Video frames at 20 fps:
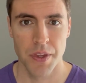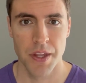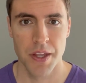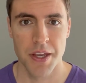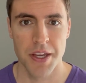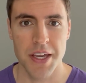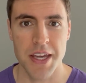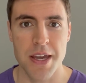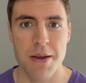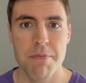
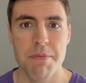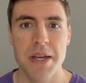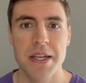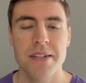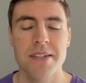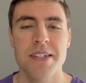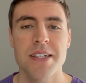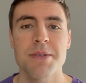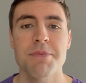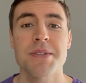It may
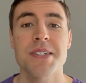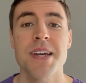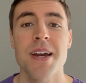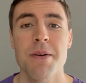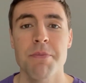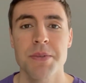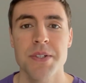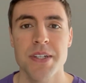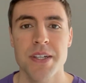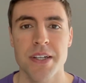seem
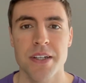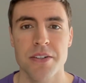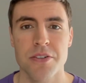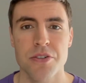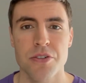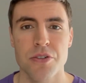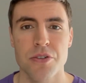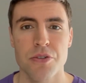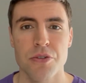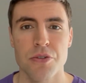tempting
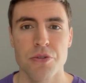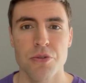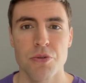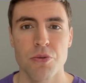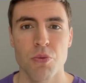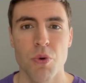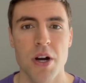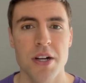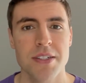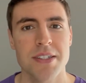to
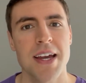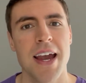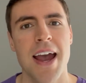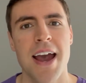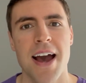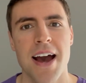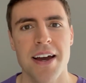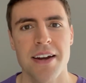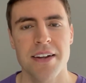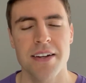want to
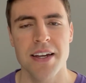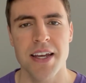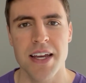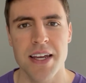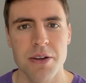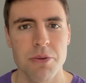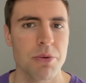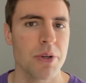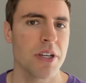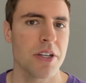add an
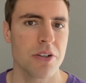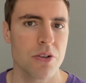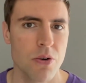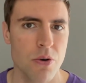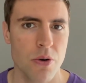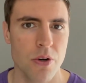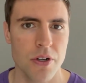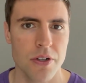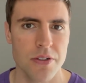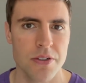8-week
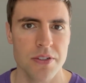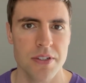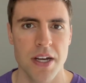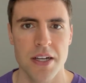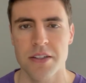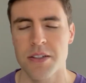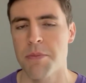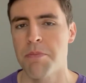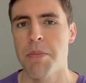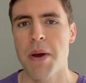course
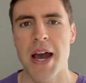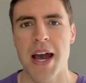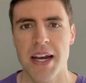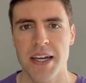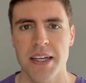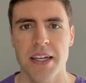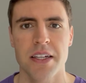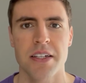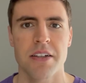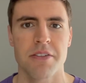on the back
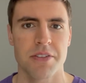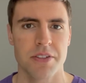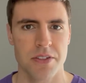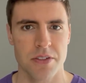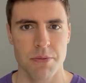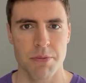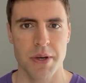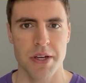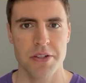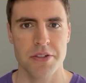end of a
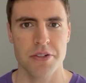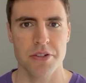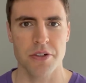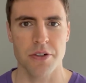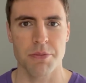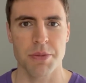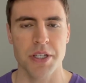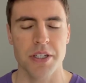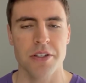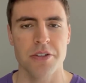semester
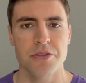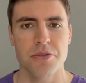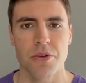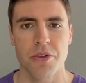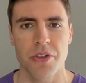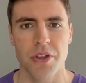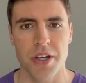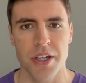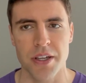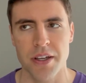because you
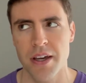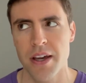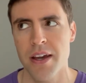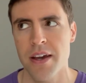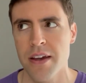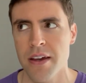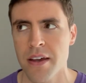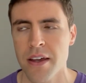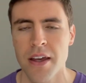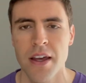think,
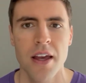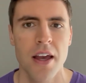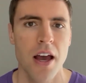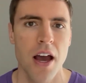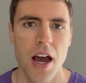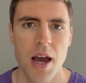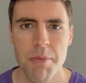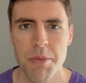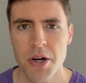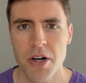
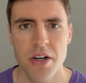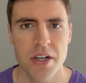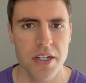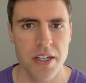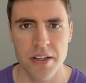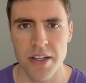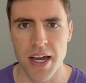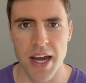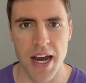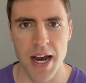I'm already
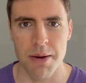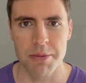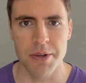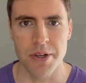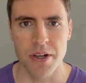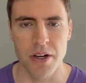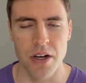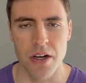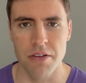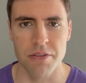in the
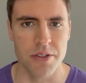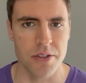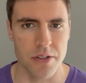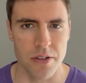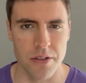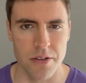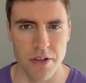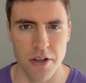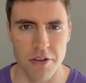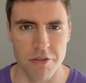habit
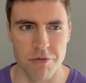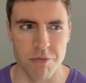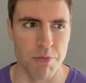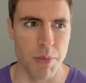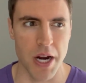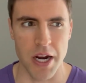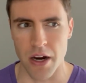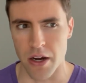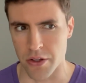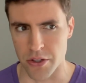of
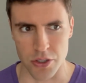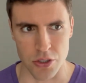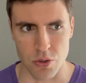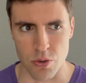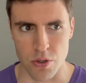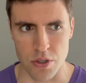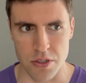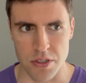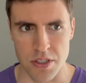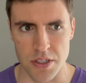my other
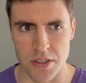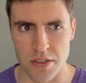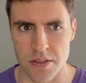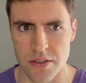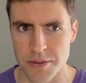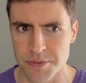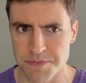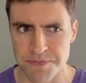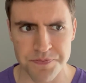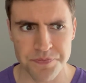
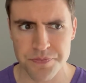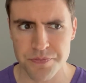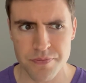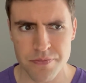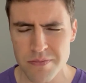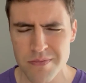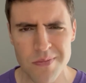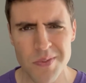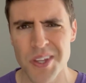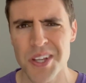courses.
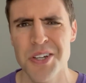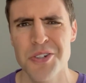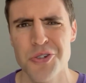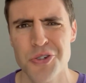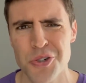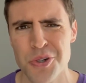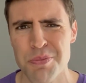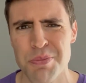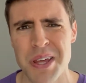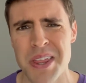It
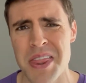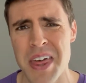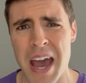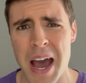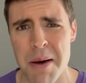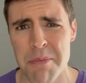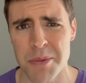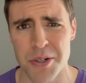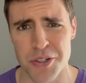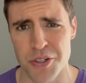shouldn't be
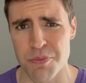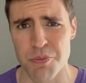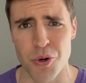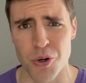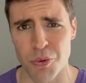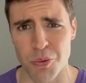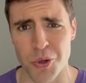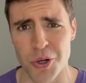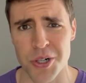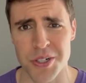that much more
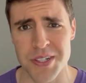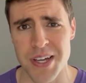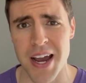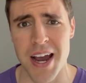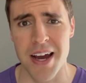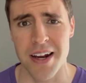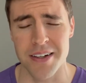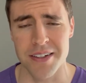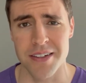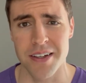work to
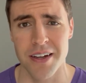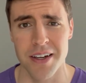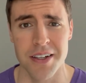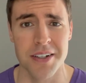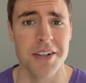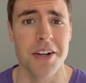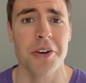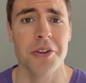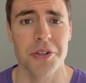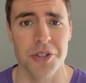add
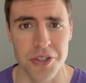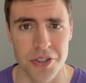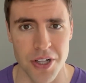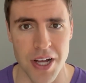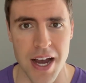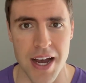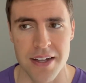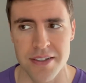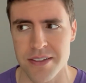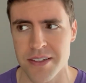another
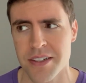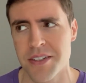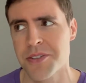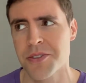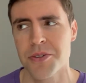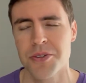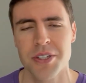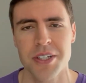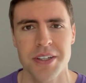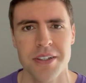class, and it's
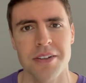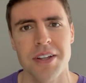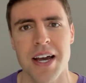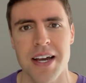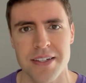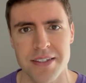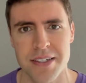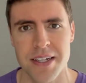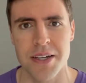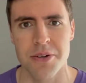only the
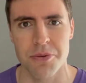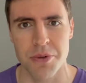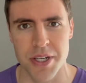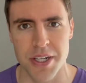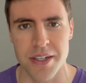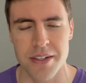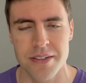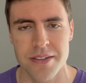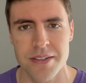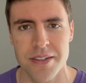last 8
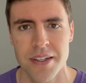weeks.